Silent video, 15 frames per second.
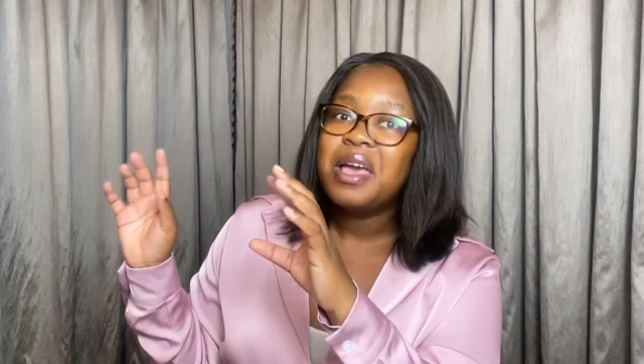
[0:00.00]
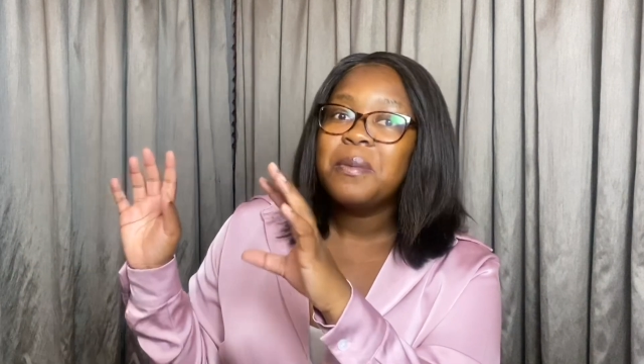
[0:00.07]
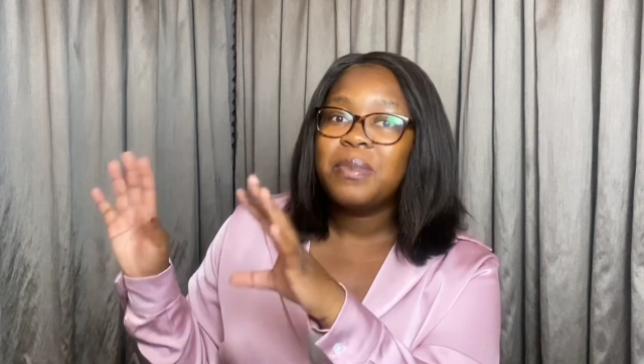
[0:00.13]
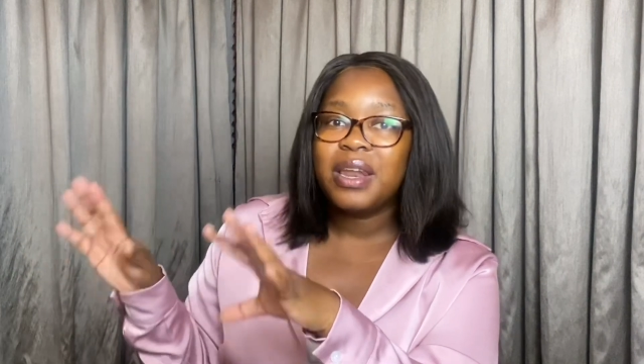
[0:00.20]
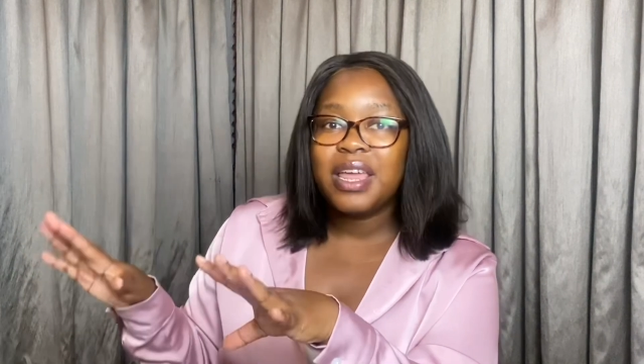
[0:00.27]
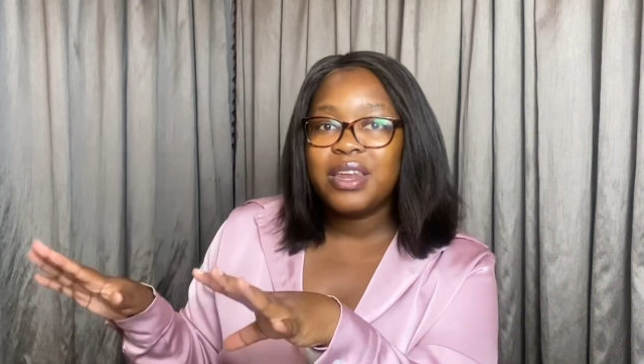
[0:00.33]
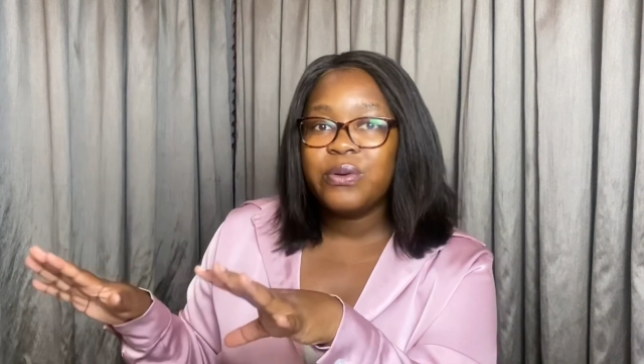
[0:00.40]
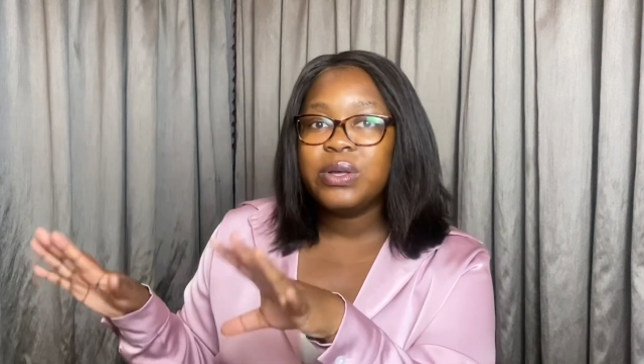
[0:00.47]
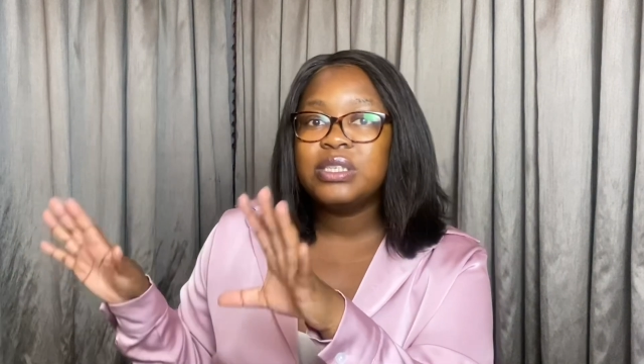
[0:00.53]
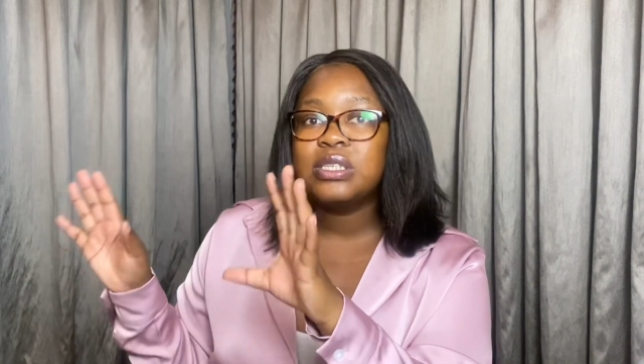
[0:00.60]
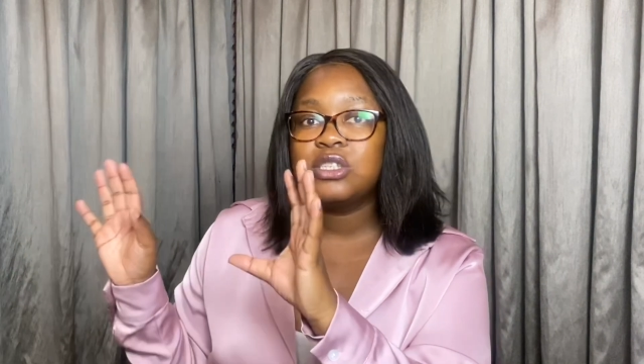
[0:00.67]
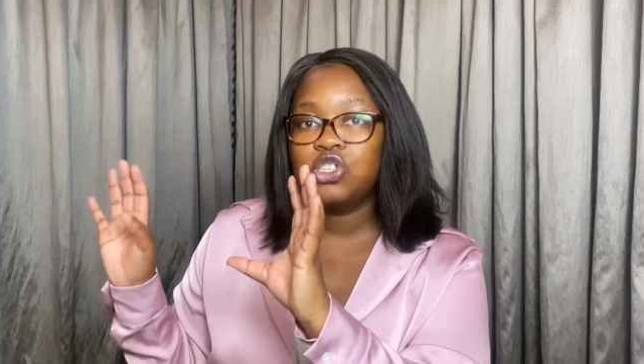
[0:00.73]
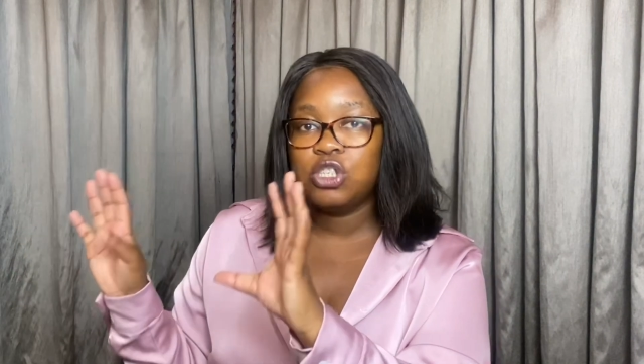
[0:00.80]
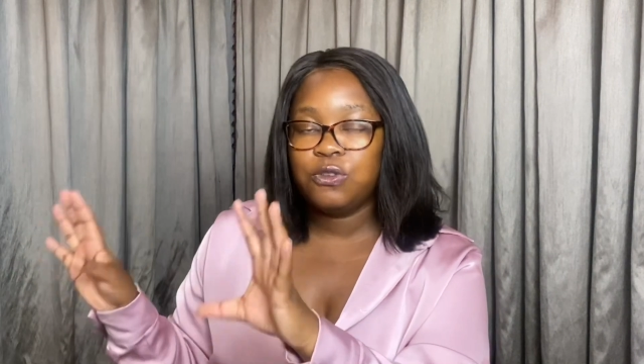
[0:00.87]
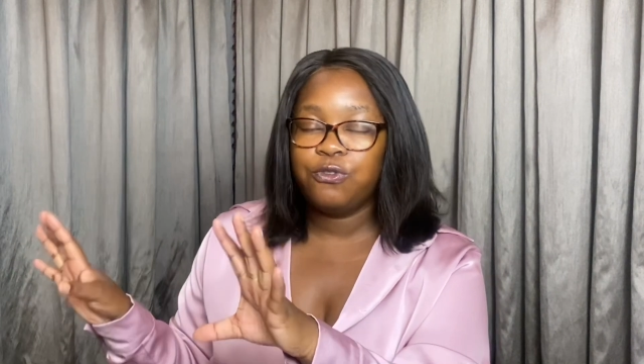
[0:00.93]
But anyways, it's
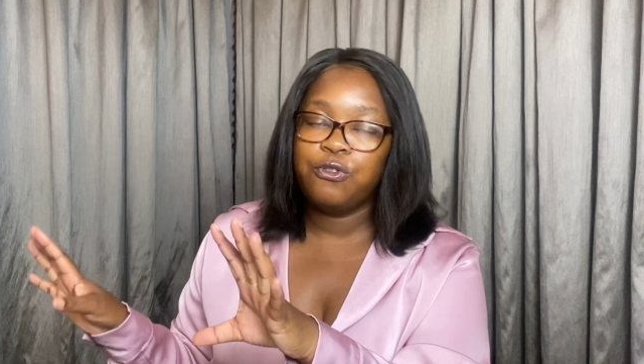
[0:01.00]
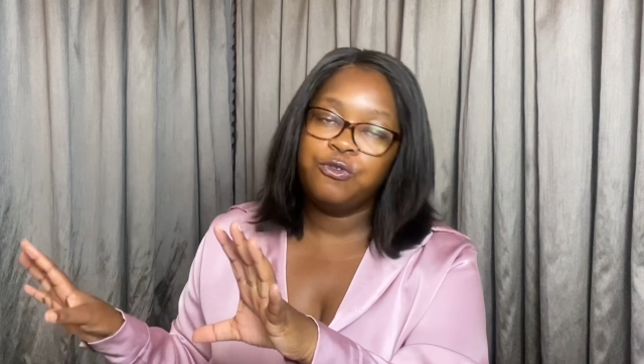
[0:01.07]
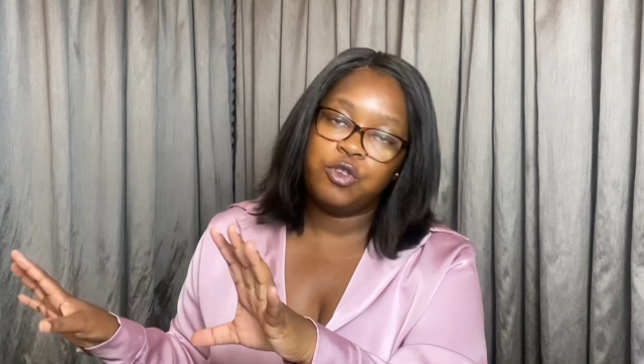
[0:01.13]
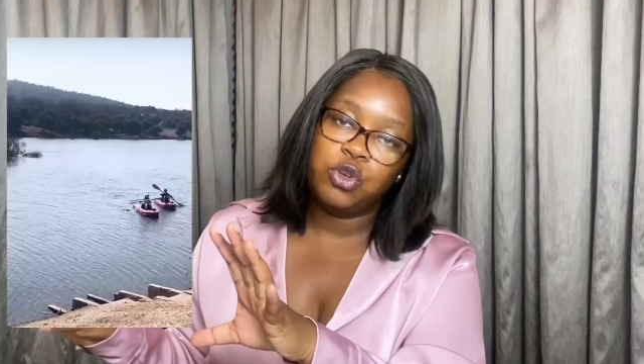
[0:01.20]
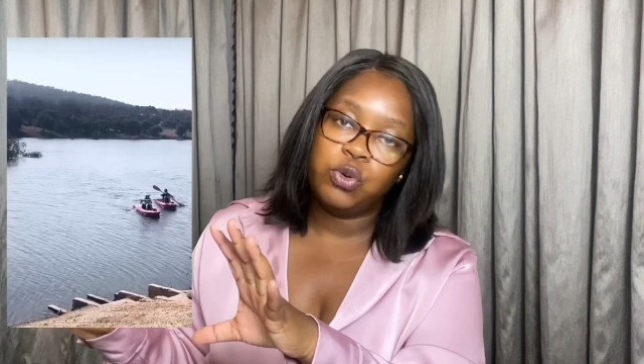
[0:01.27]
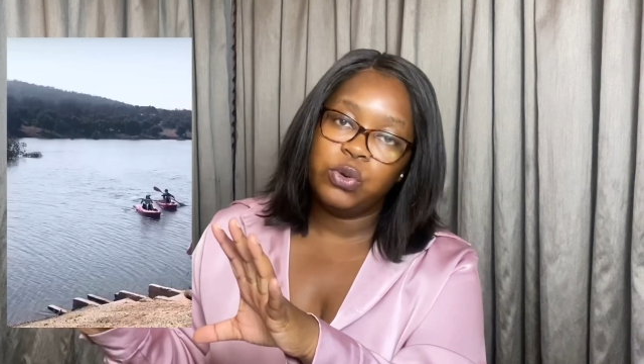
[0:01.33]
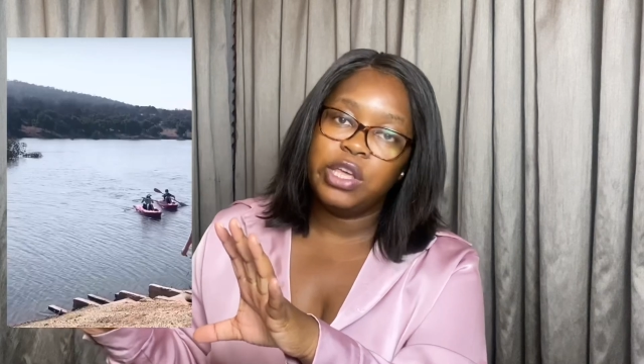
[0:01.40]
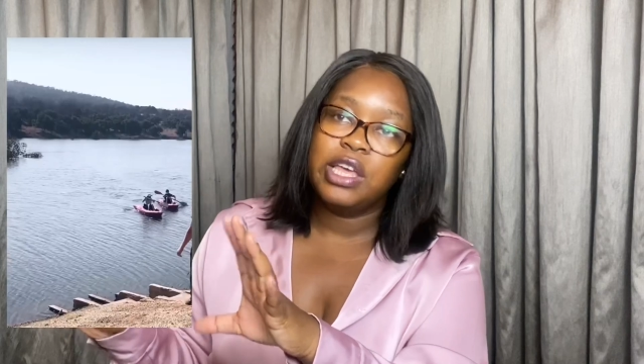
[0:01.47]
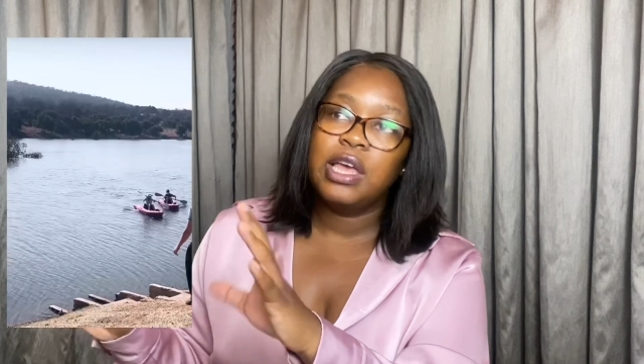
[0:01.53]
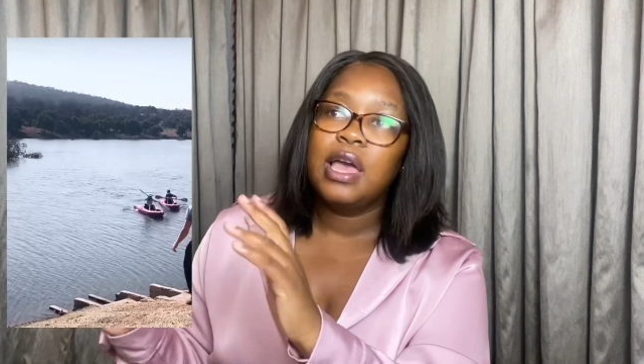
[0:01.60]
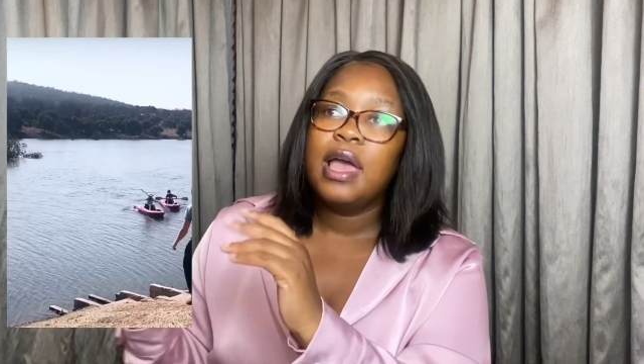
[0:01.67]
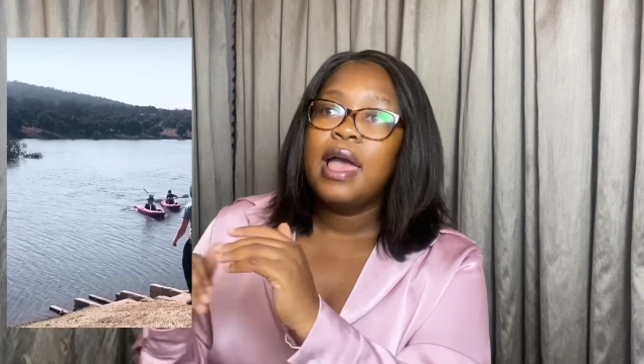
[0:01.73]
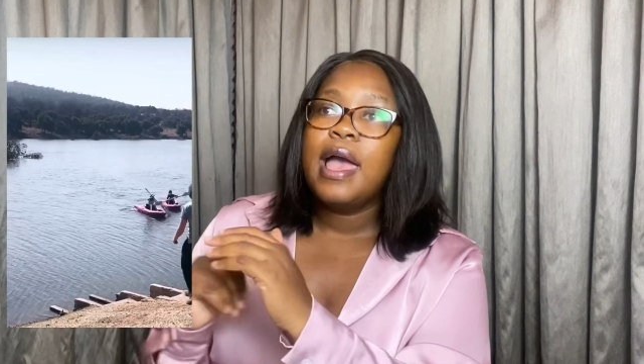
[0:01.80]
just for viewing.